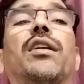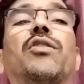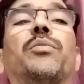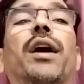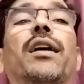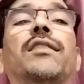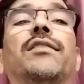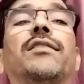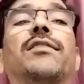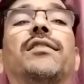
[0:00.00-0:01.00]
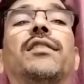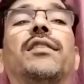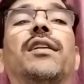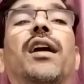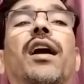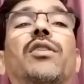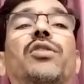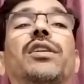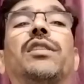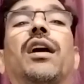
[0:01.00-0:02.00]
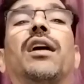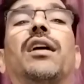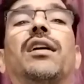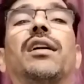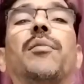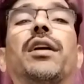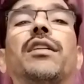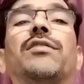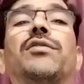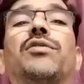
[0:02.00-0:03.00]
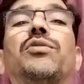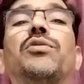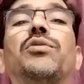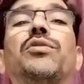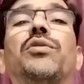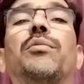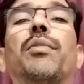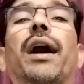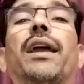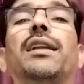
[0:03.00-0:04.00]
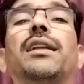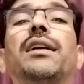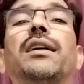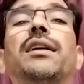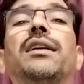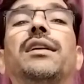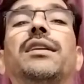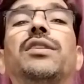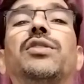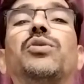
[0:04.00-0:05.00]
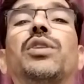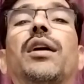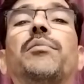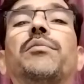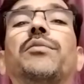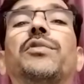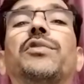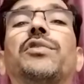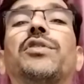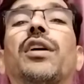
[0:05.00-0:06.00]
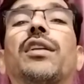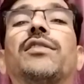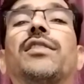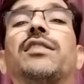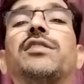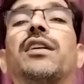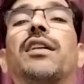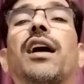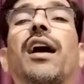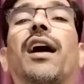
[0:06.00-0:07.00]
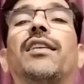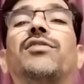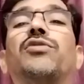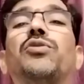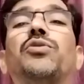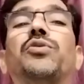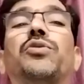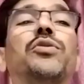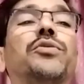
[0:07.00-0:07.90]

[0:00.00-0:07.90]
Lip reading: opioids, allowing the chemicals to bind to them. The researcher as to